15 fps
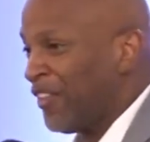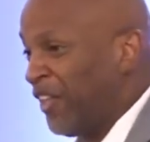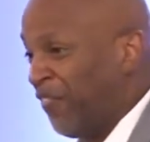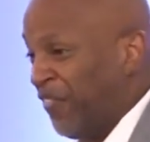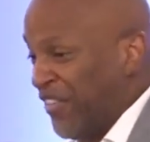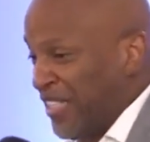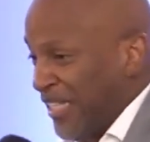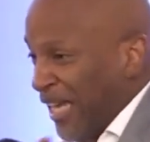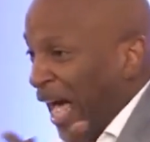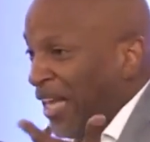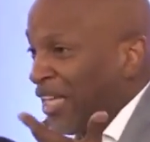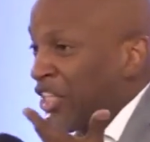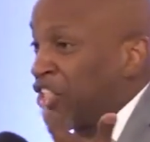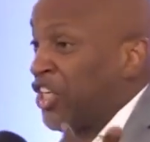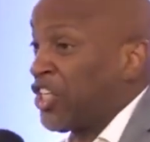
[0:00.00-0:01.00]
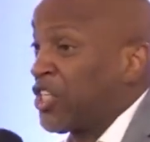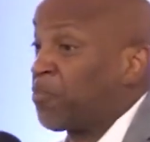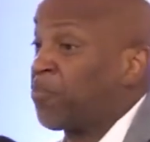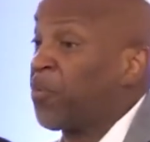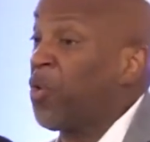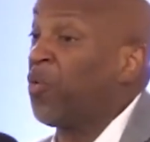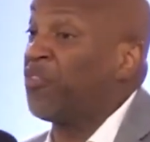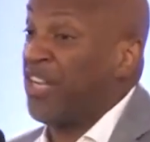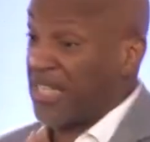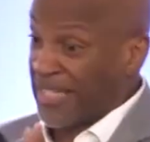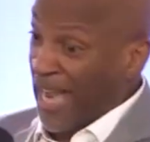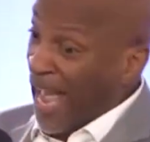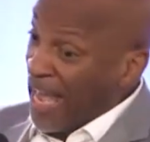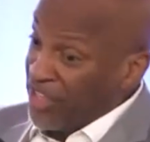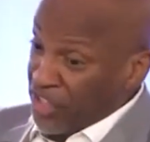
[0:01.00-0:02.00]
The physiology just proved His
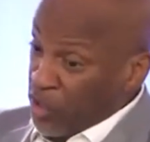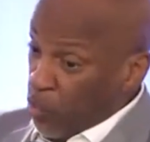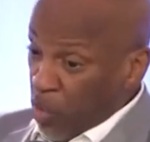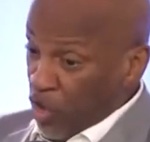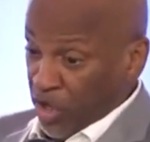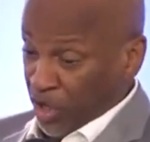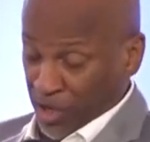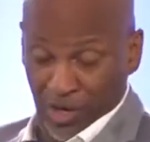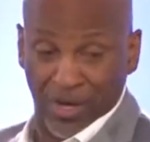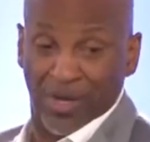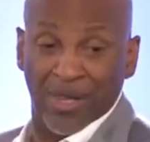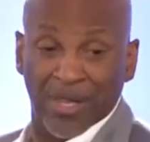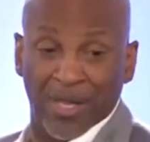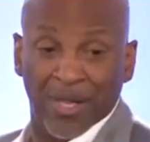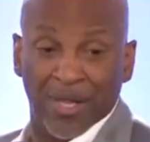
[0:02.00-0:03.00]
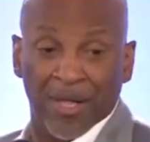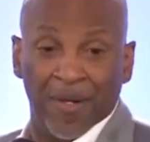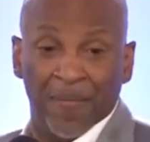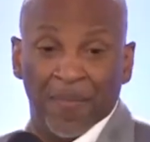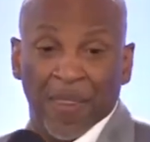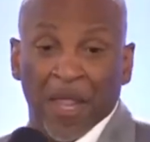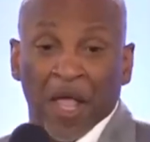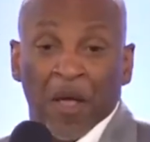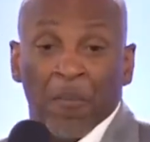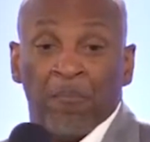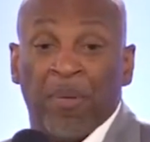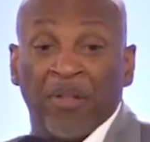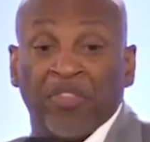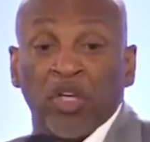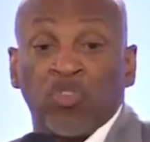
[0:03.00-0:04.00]
handiwork.
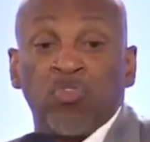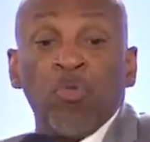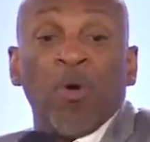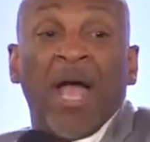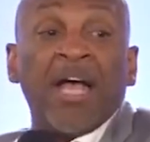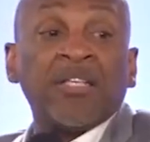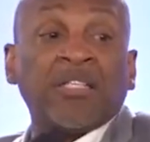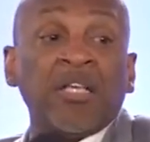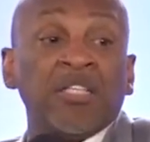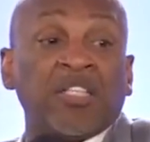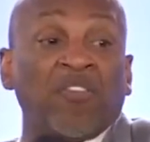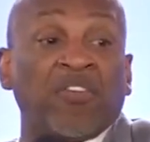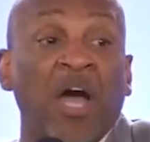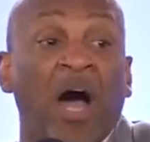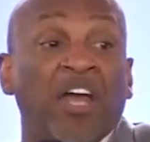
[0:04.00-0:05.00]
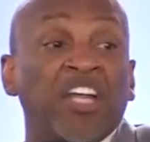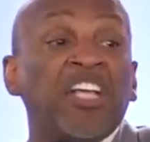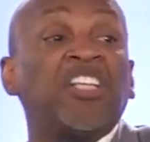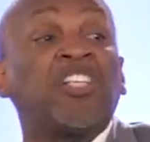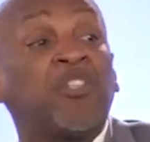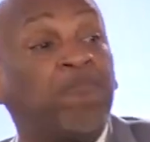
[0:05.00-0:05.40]
But the true essence of God is